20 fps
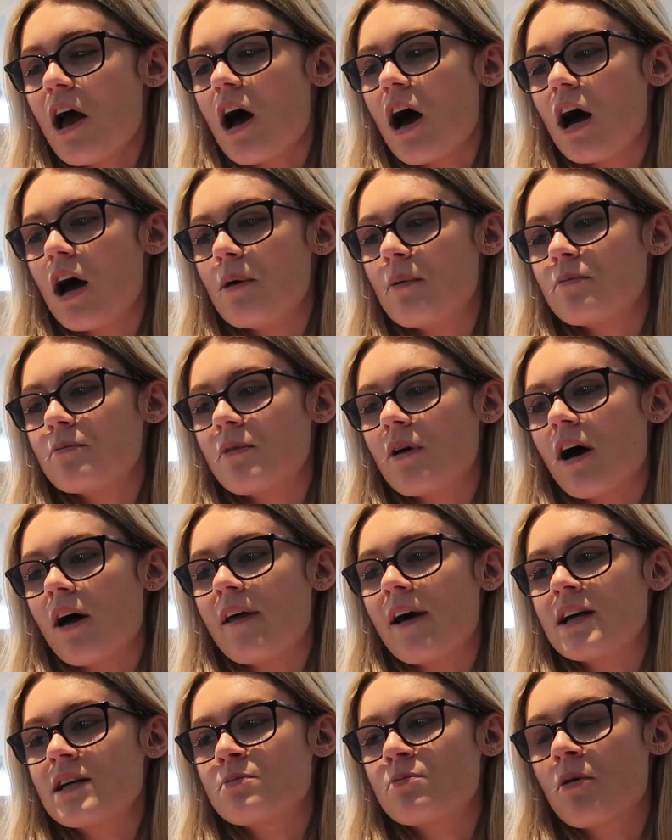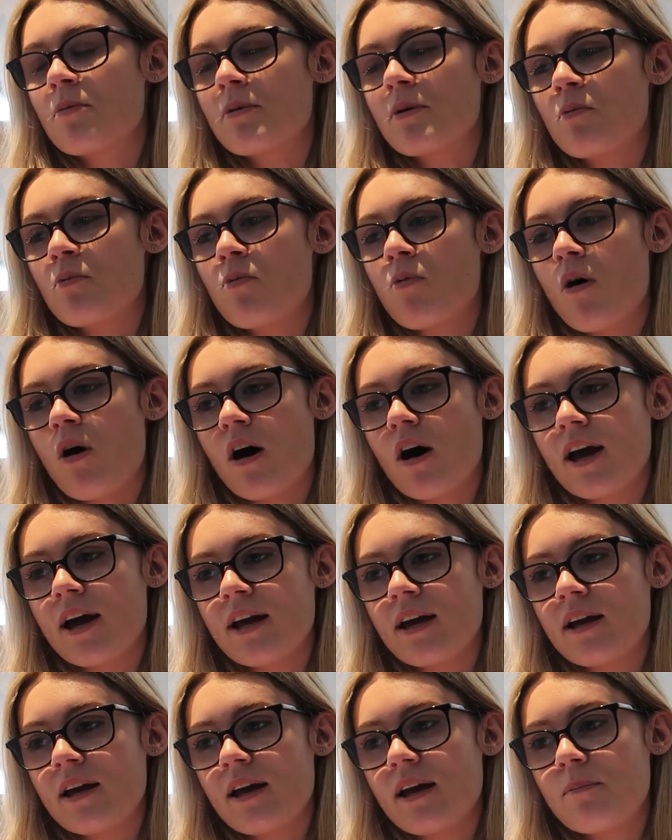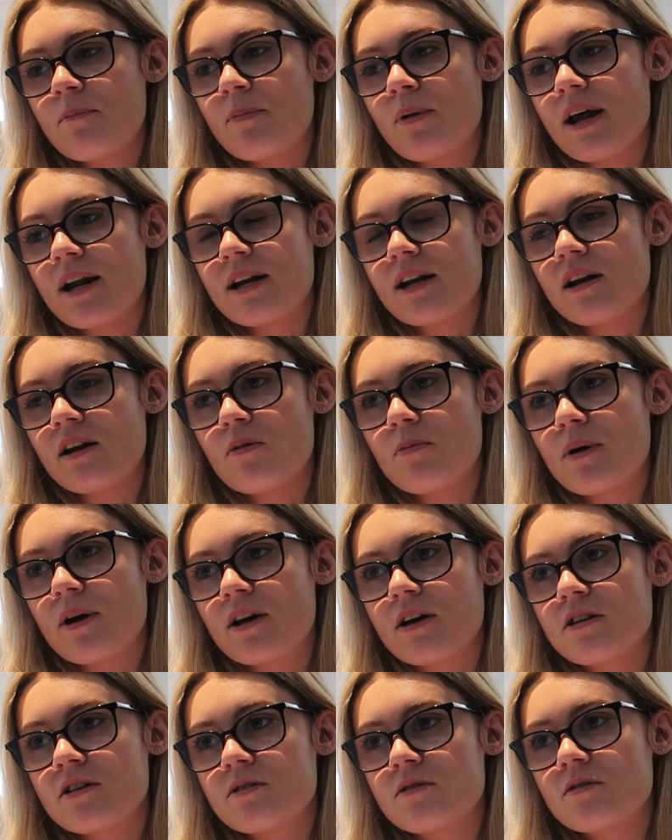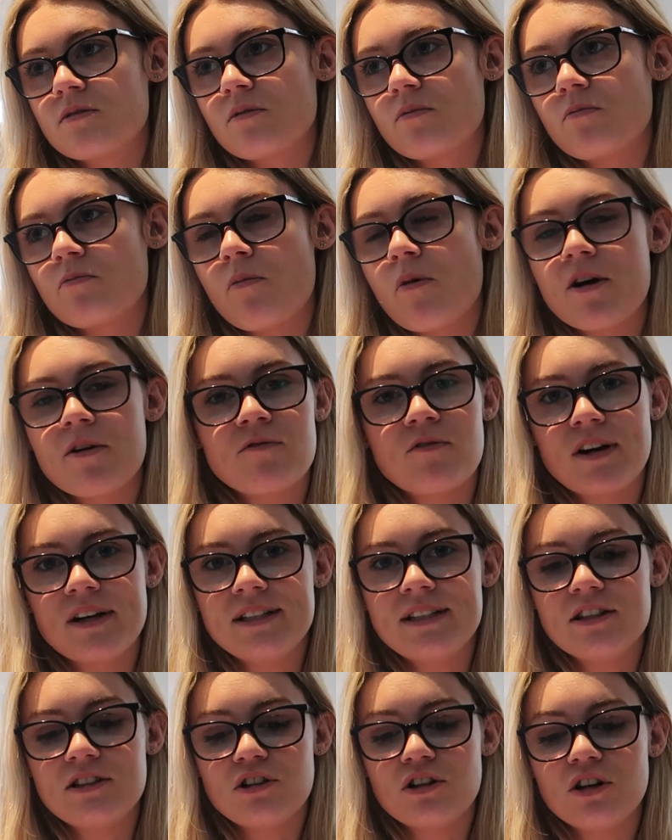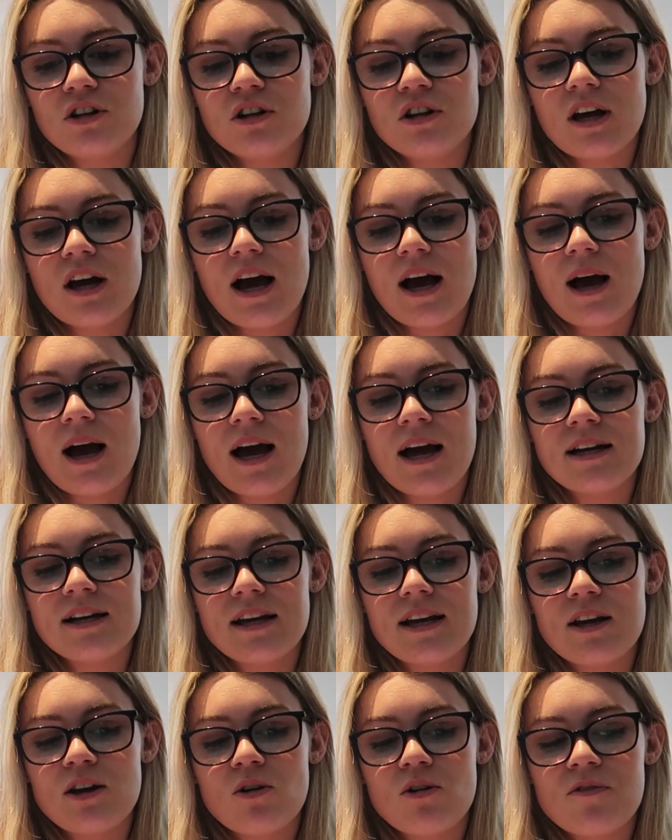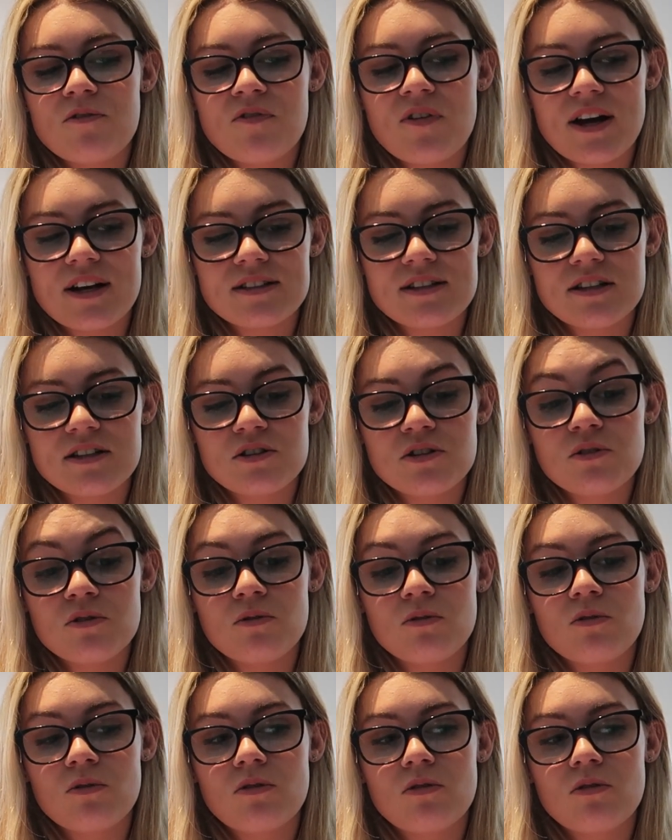That's probably why it bled a little bit, because my friend didn't, and it got infected to